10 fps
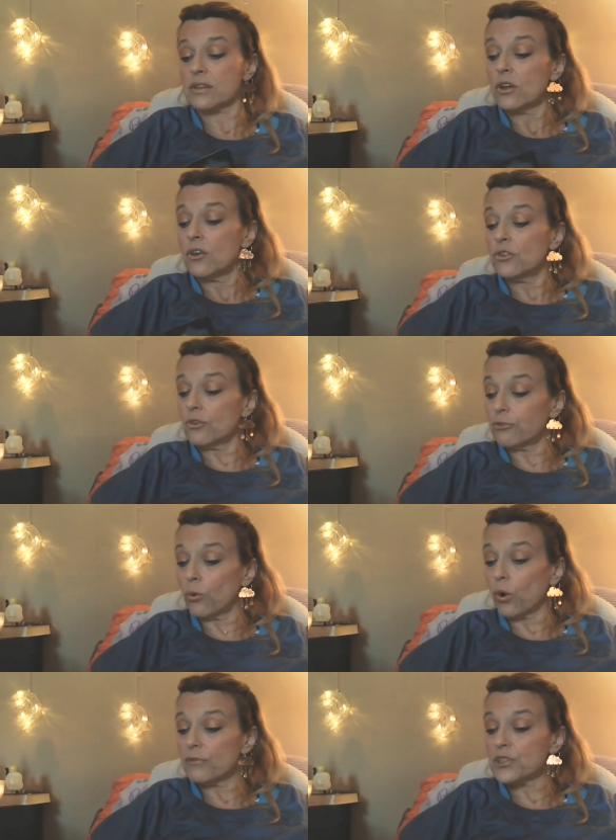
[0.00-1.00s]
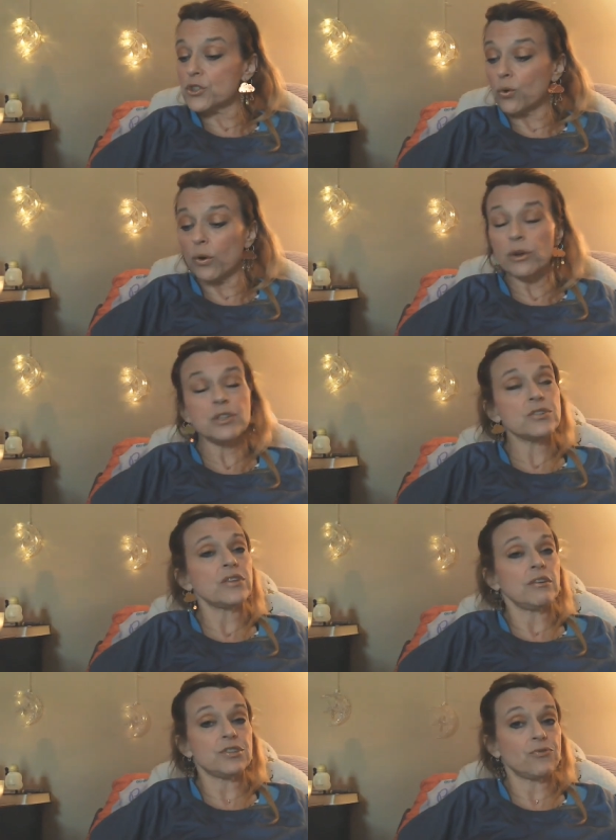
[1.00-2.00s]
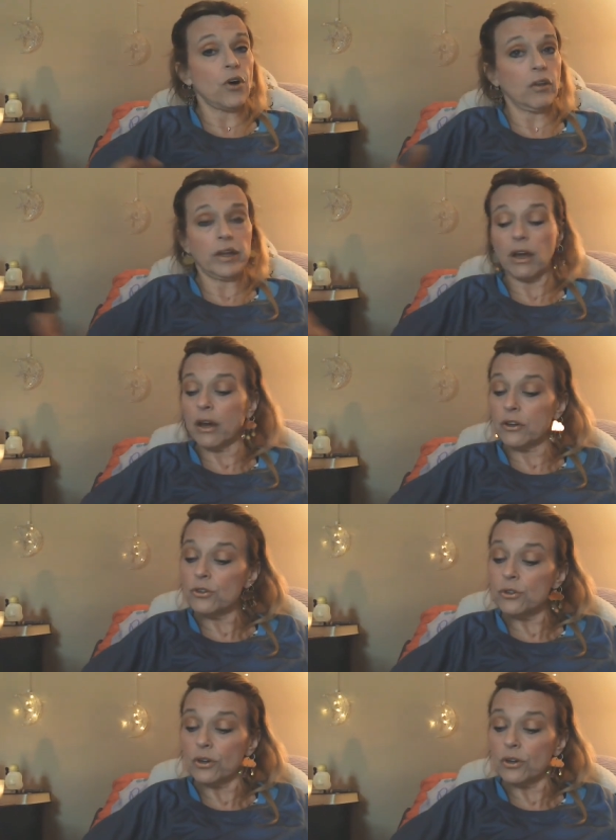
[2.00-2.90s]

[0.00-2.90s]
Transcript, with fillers: The Four of Swords that's falling under